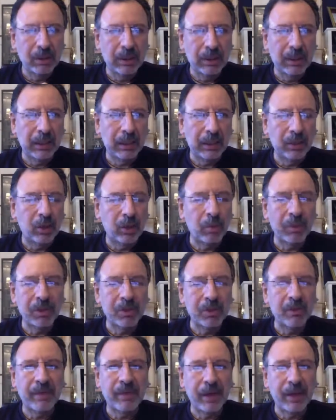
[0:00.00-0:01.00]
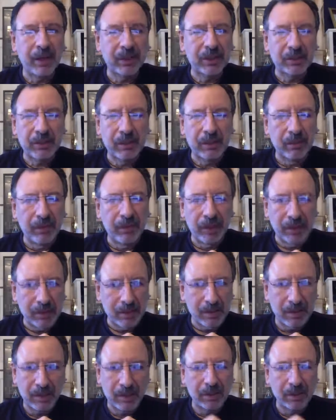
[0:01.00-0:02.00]
global disadvantage, I'm
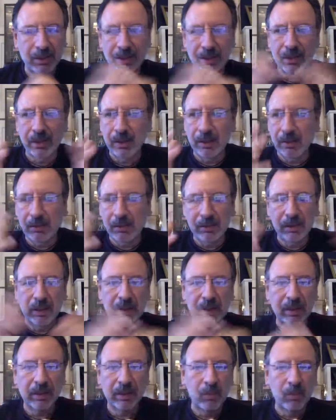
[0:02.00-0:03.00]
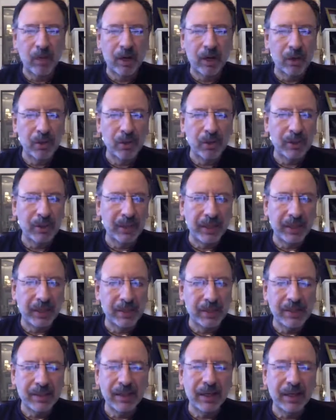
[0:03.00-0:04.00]
convinced, in just 1 or 2
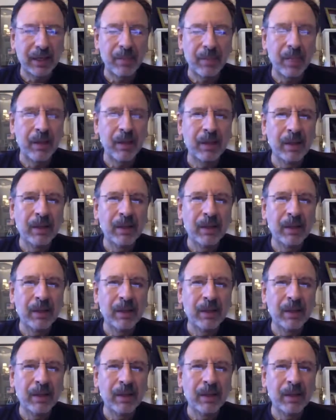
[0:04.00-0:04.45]
decades time.